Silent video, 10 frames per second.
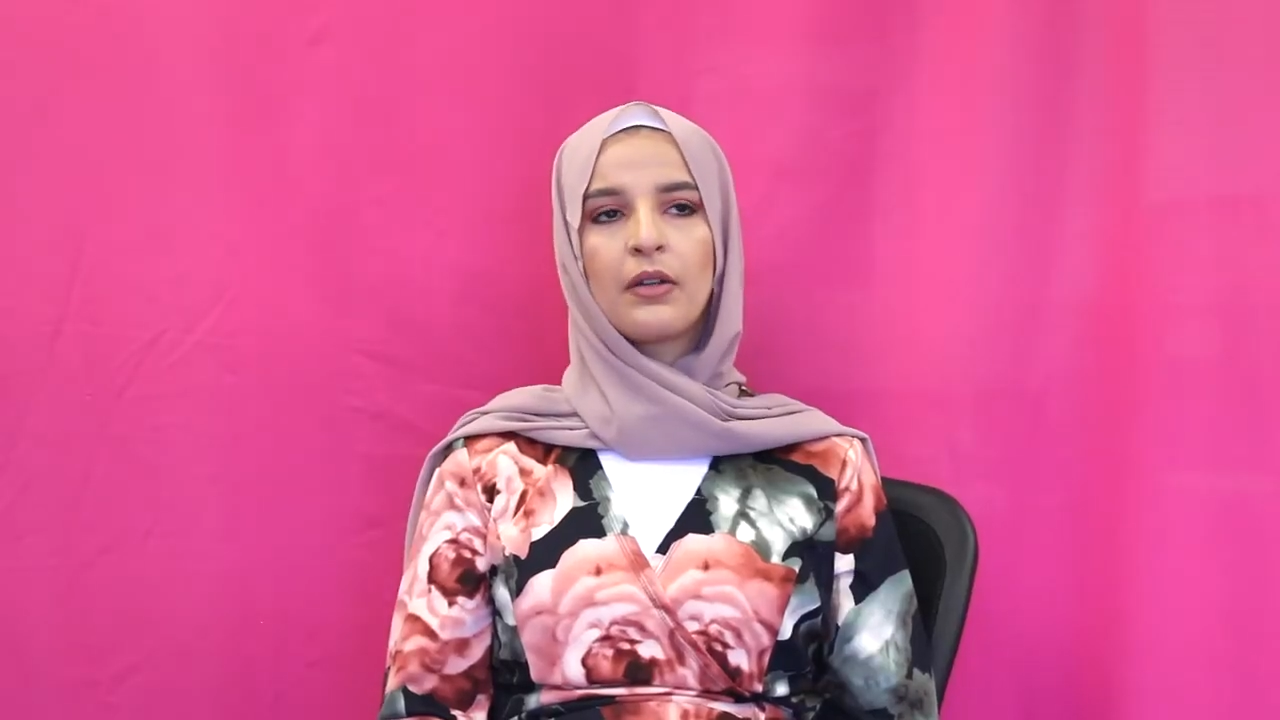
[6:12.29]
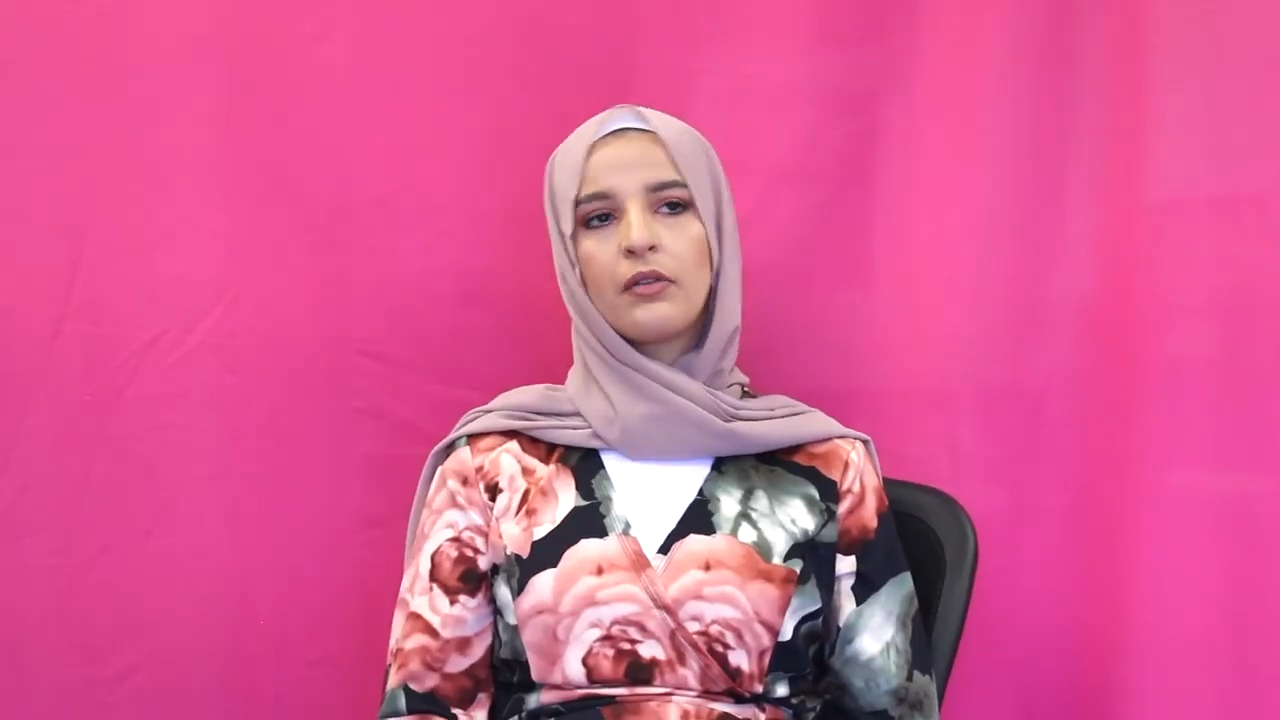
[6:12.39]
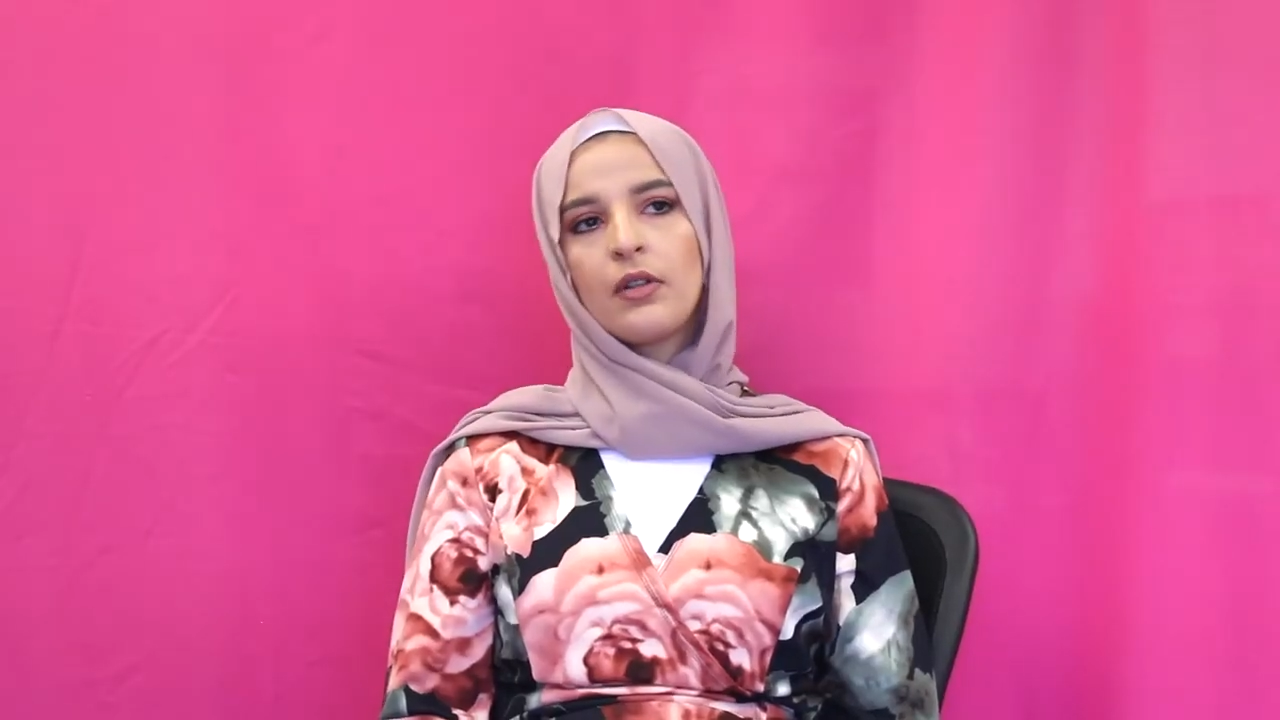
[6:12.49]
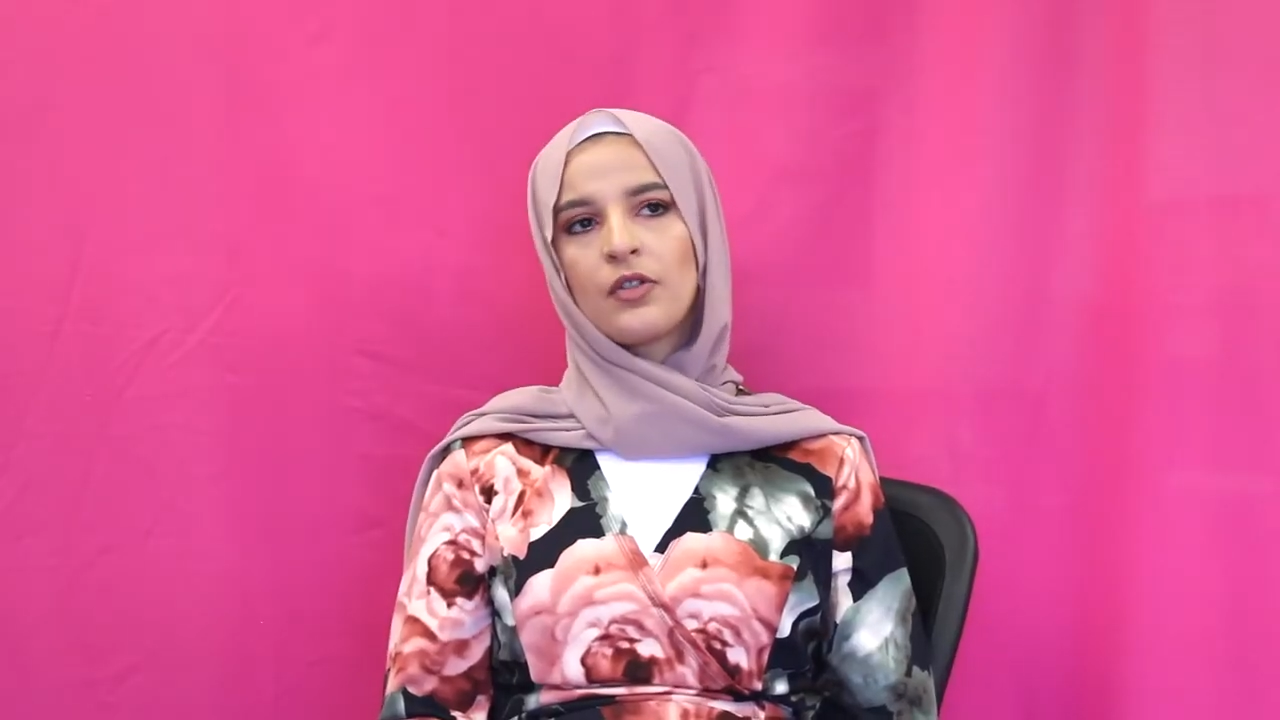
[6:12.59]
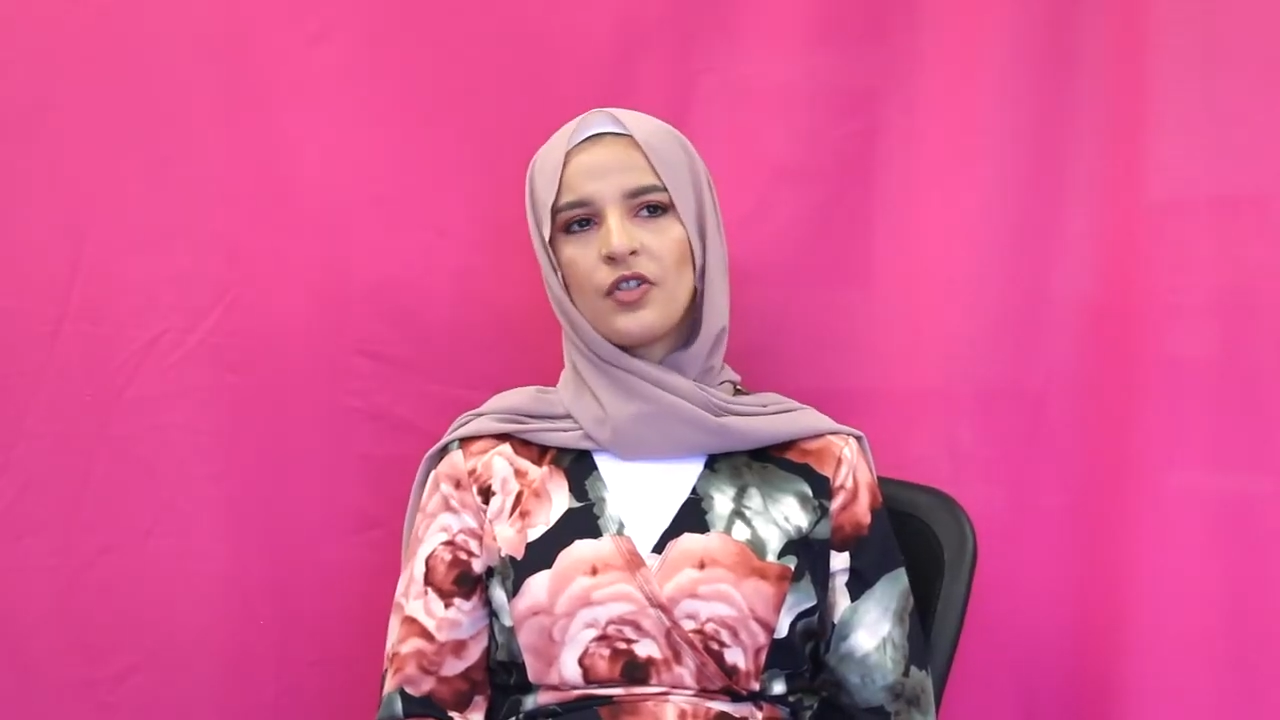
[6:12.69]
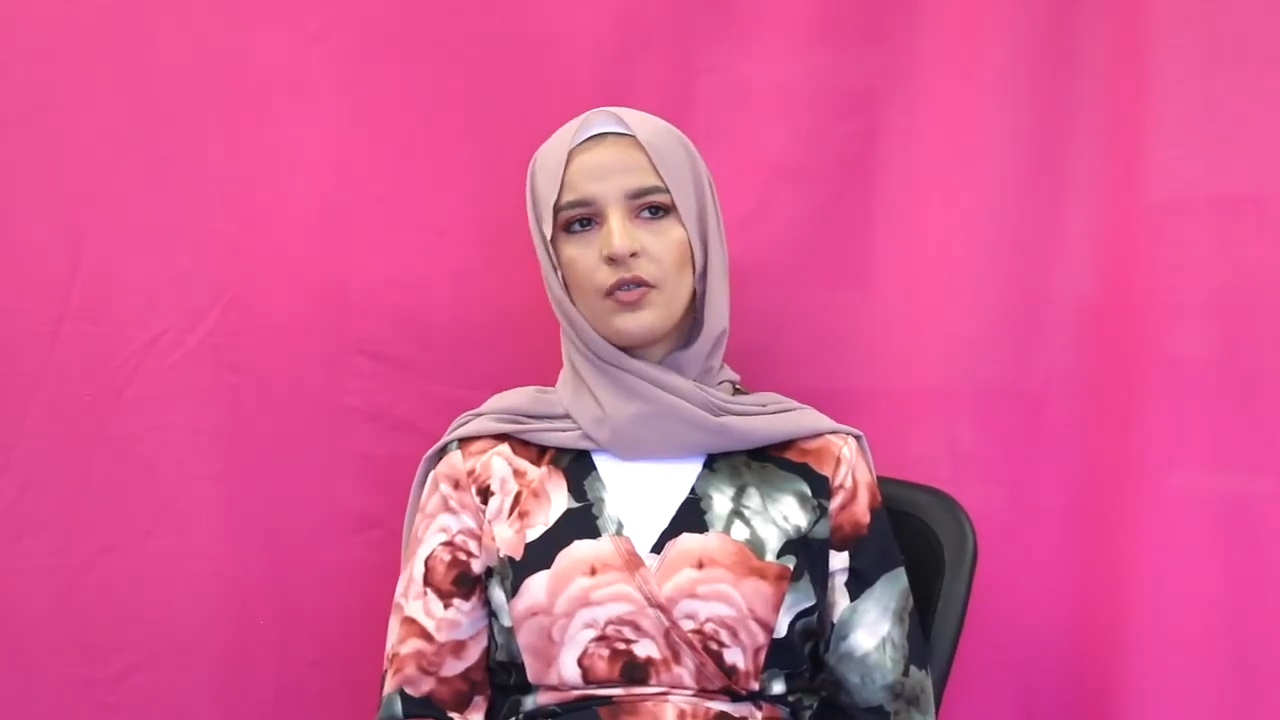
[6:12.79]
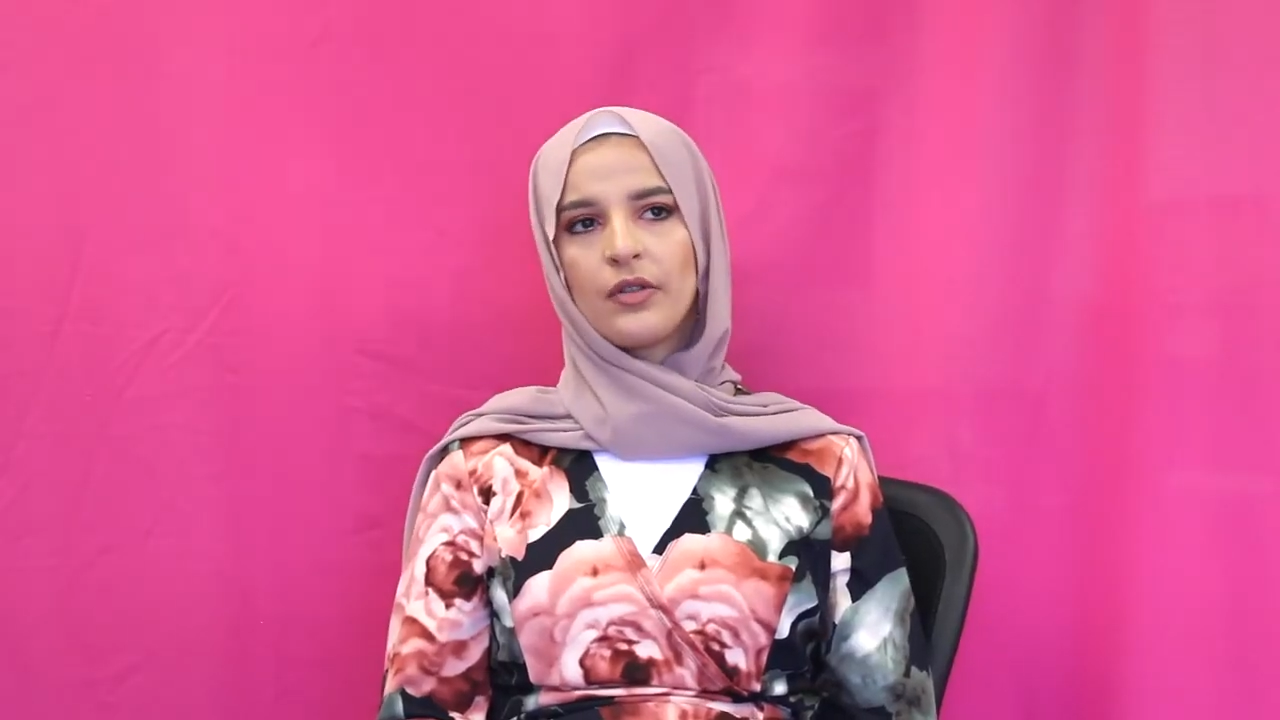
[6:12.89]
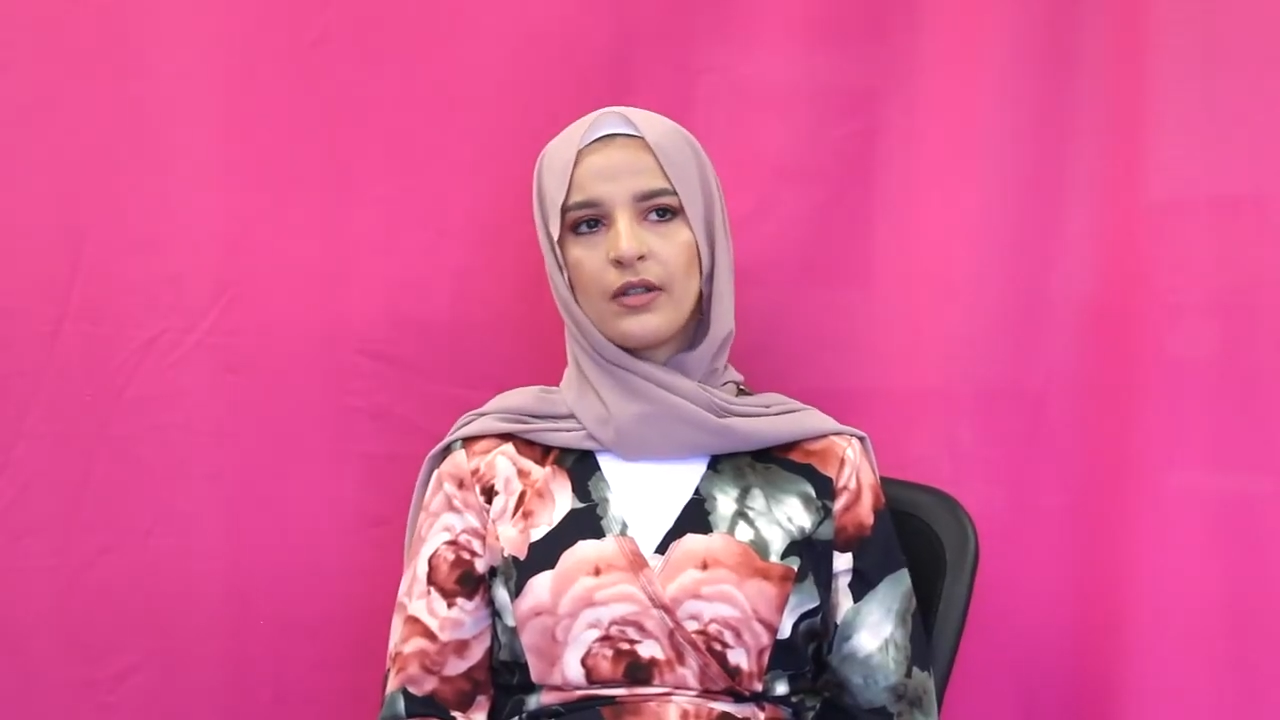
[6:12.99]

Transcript: other issues